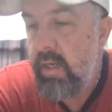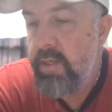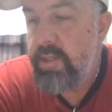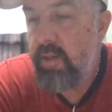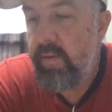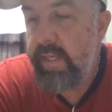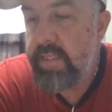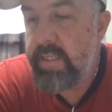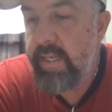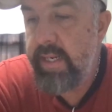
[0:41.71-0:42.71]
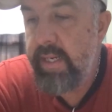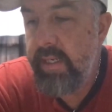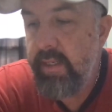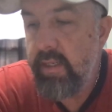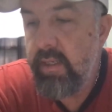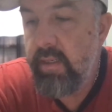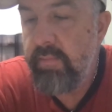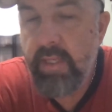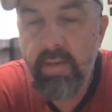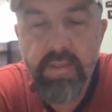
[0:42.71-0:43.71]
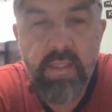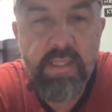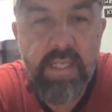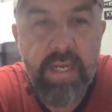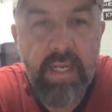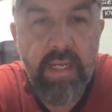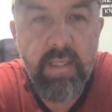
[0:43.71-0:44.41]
So they said, give us a second.